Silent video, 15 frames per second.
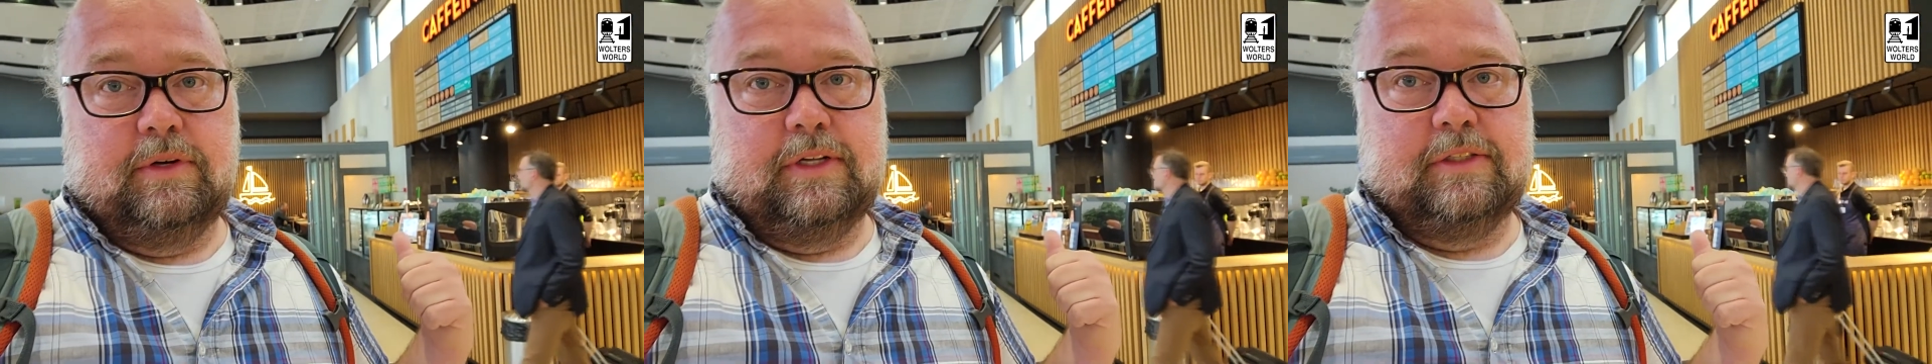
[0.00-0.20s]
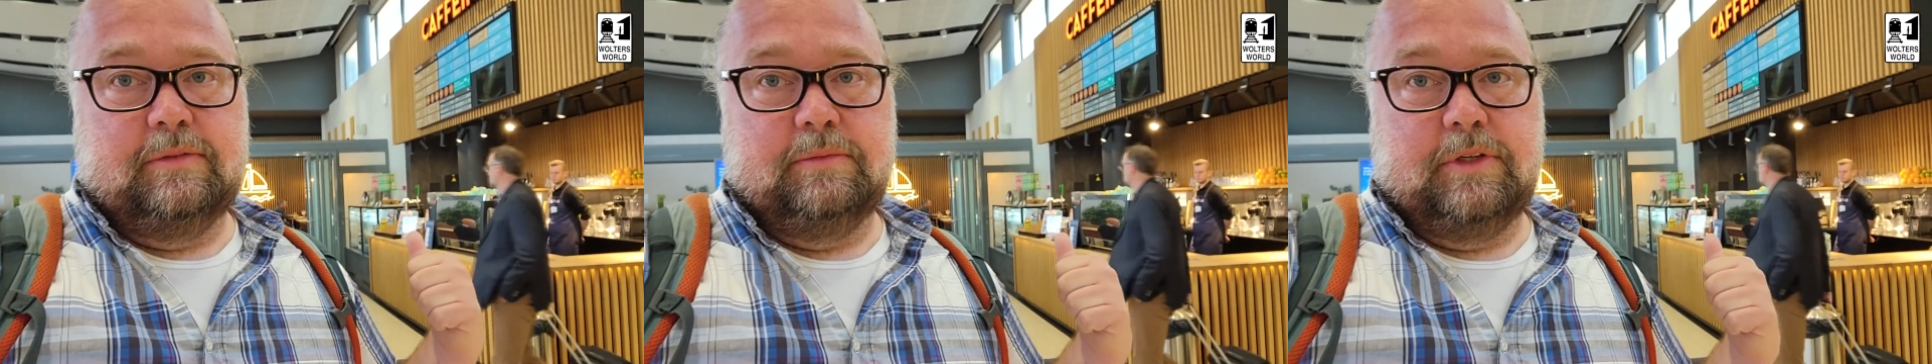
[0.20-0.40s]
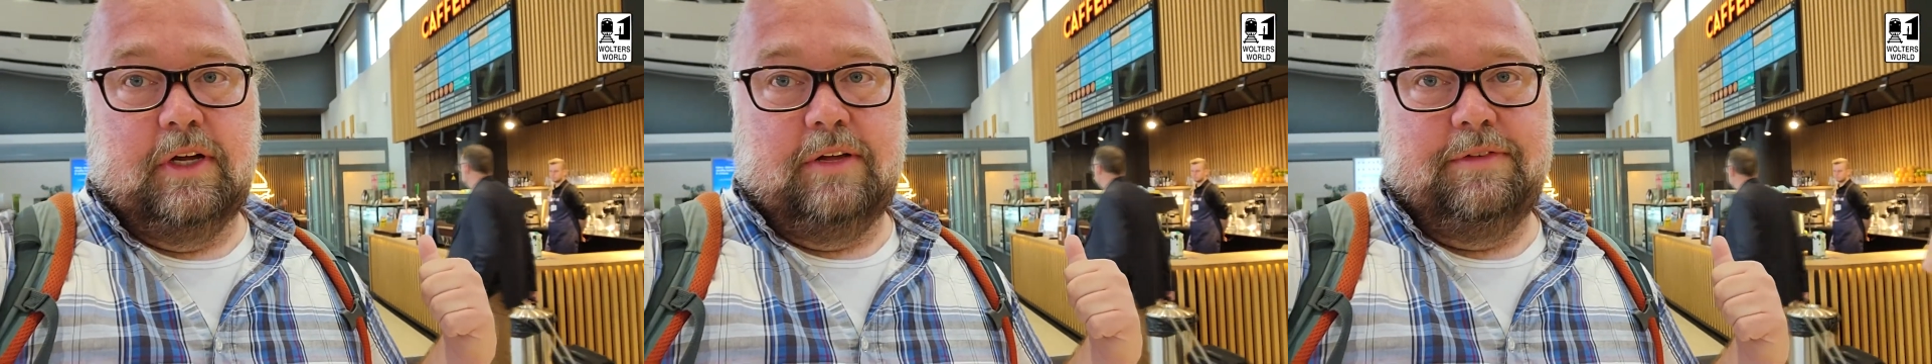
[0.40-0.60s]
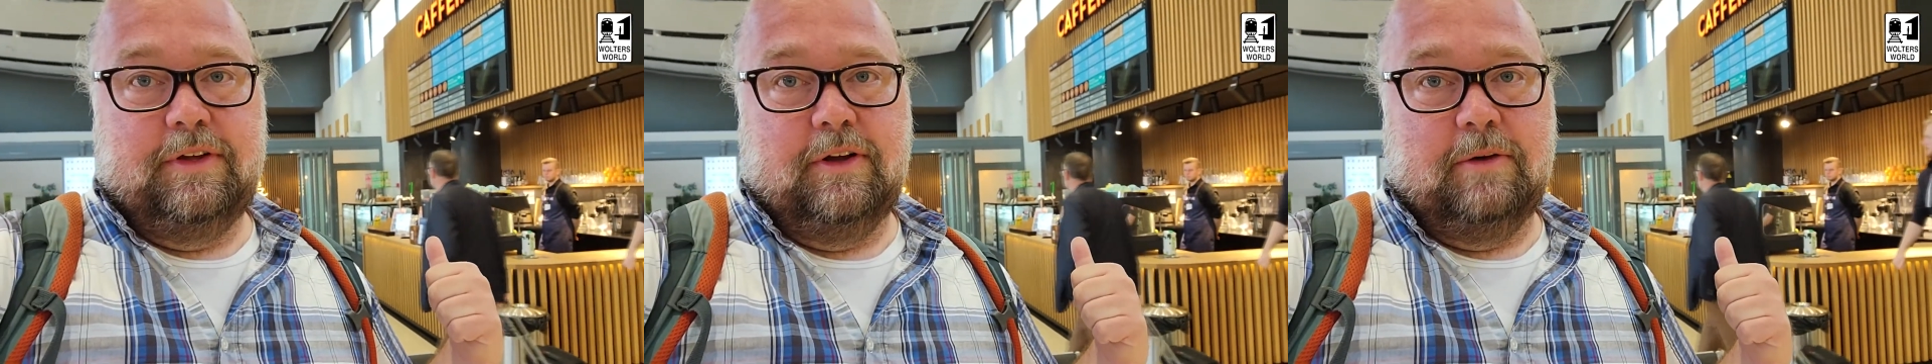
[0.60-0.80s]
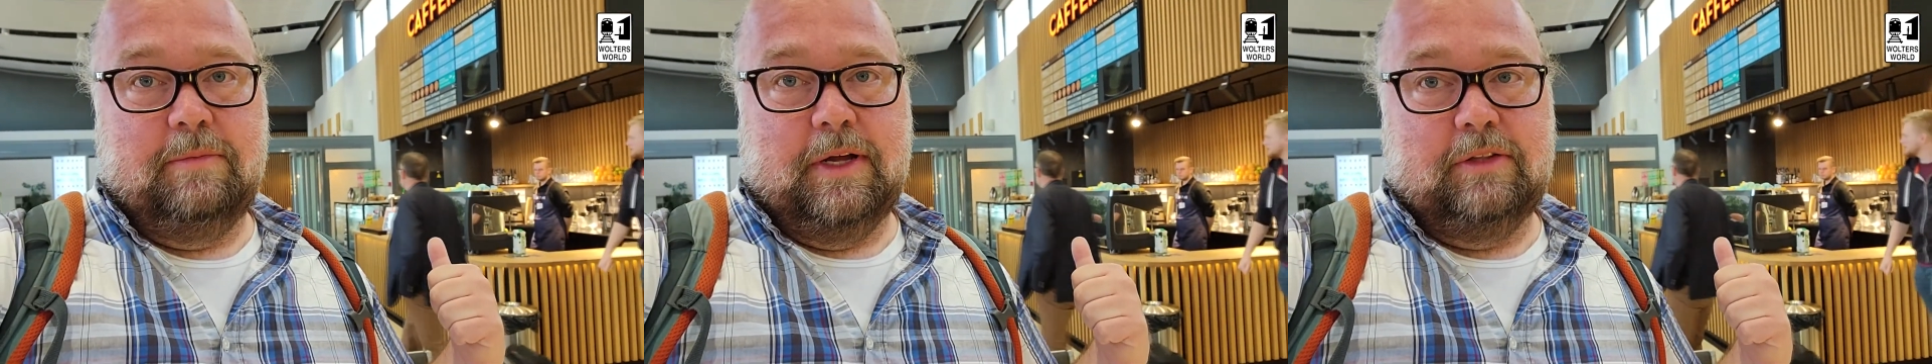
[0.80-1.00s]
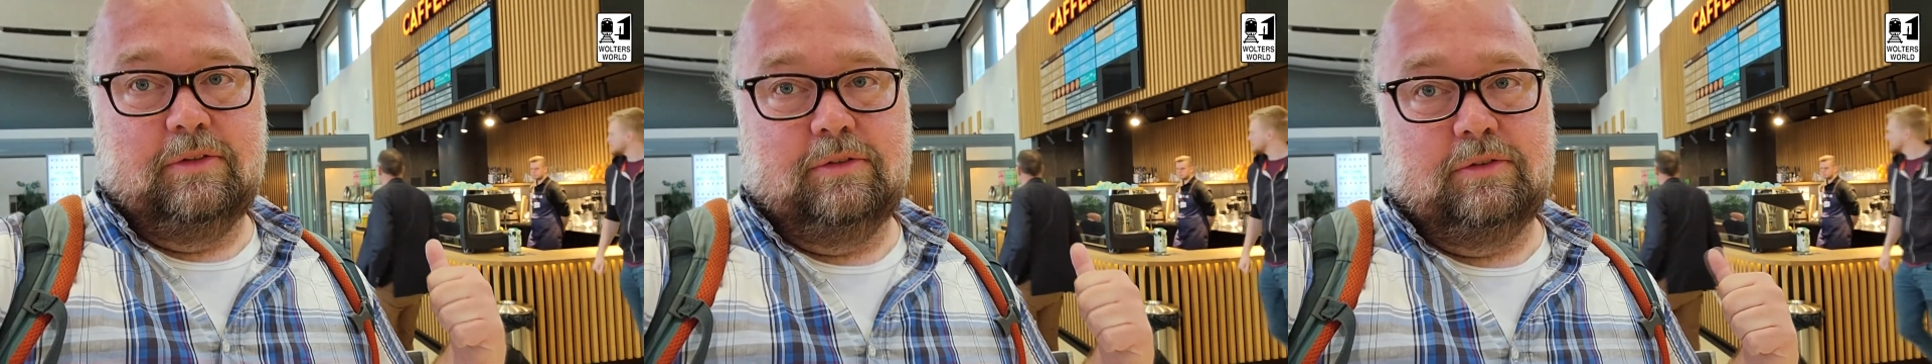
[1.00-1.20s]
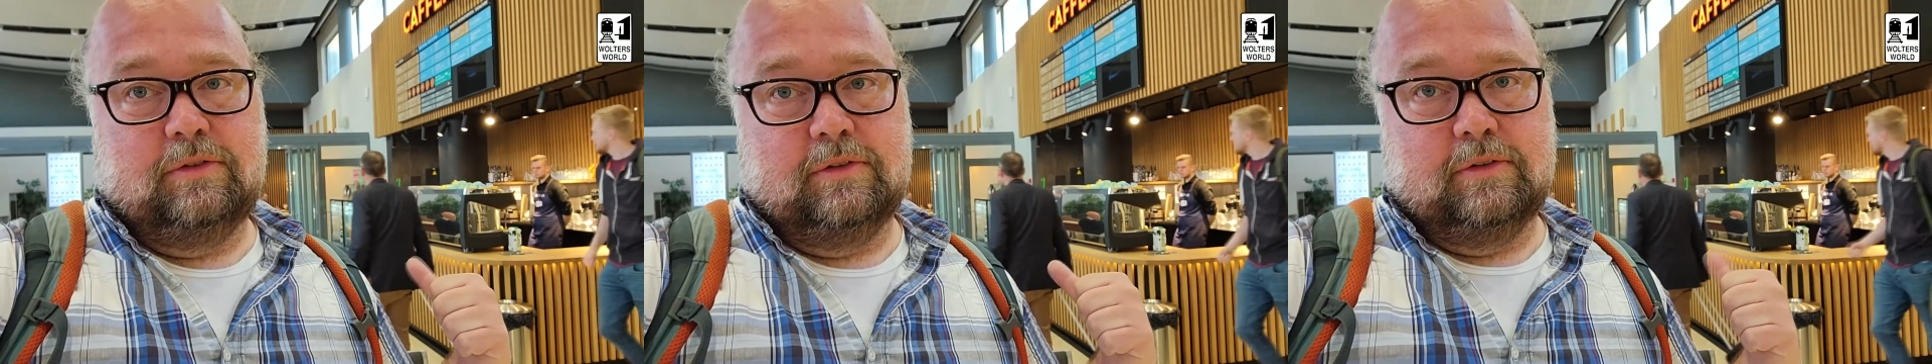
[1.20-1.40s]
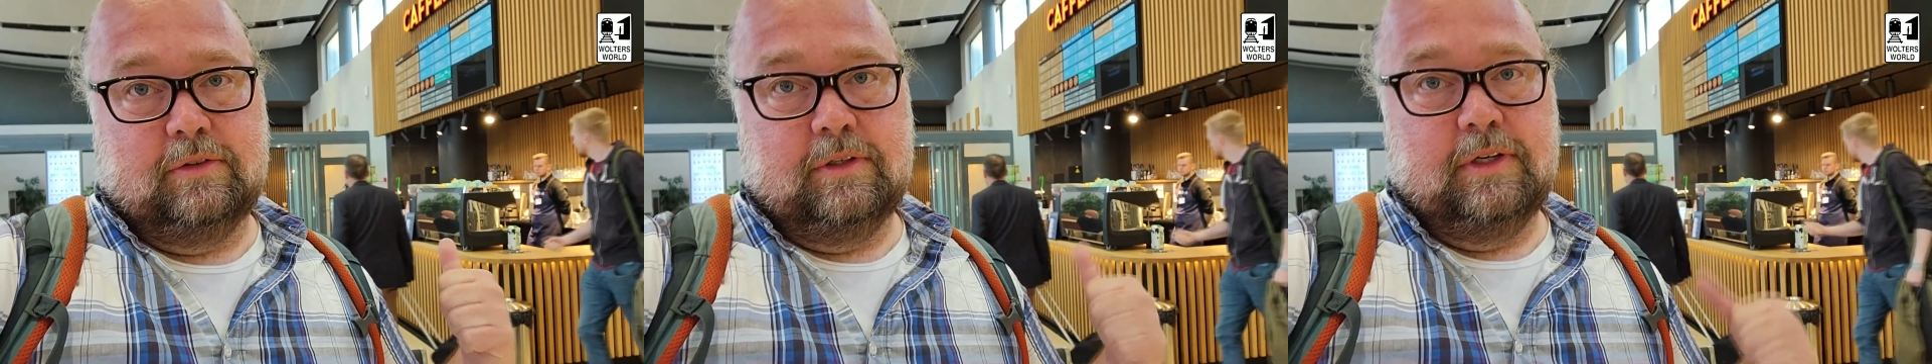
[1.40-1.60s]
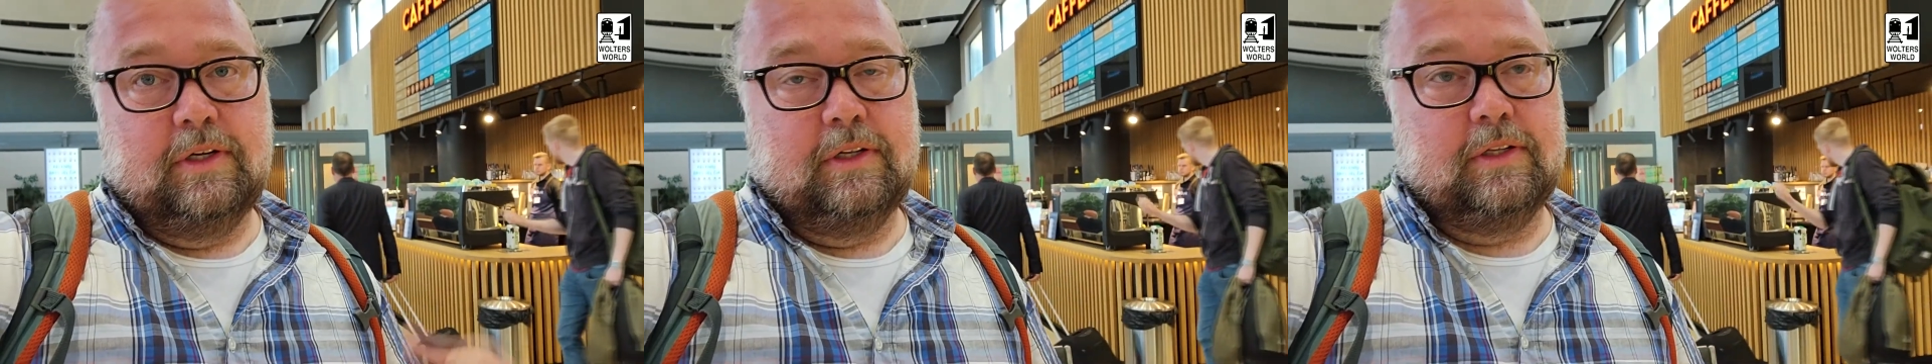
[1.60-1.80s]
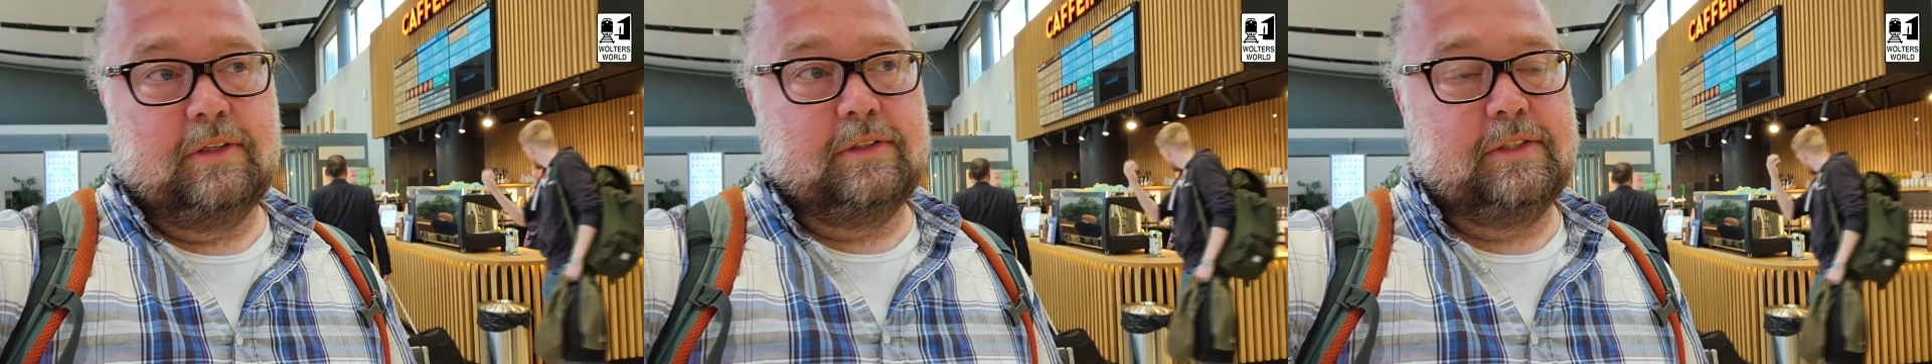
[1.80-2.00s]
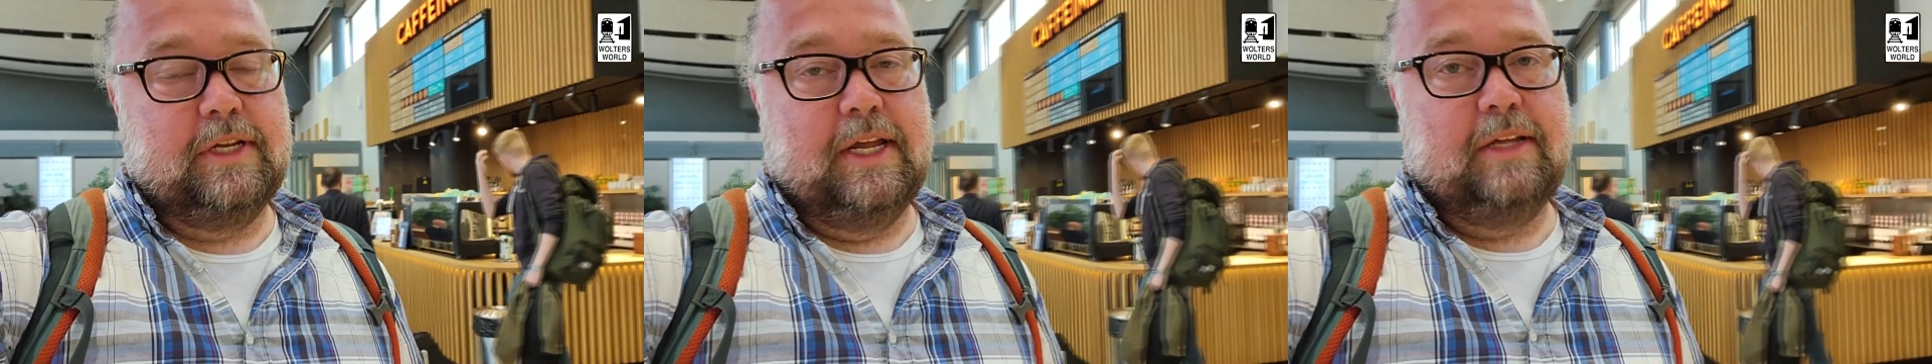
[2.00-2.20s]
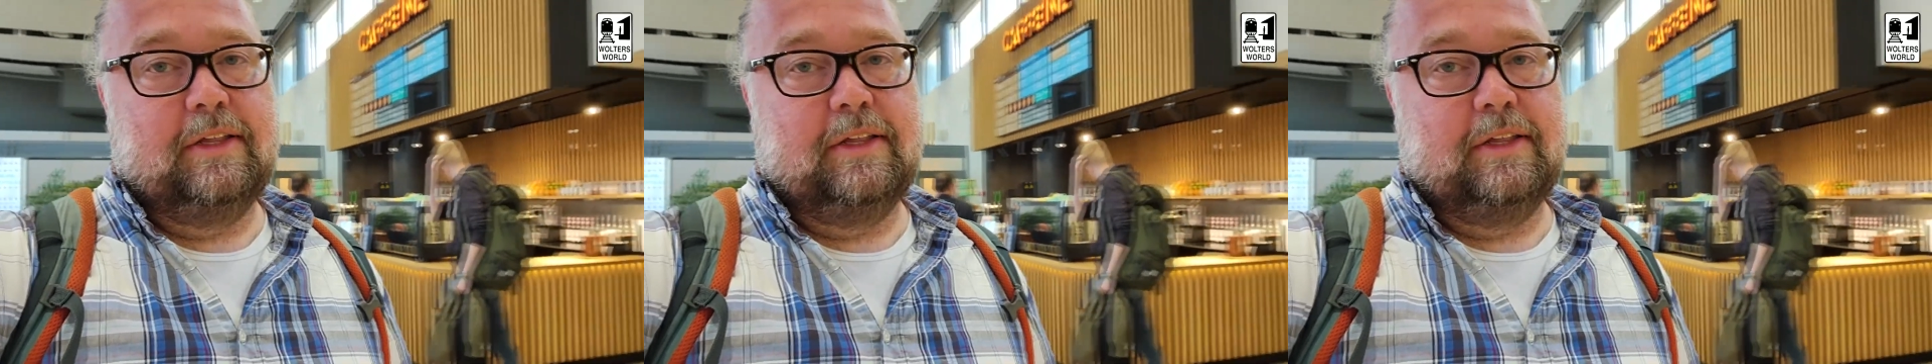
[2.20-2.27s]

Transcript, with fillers: get some coffee or arbatos or a little snack.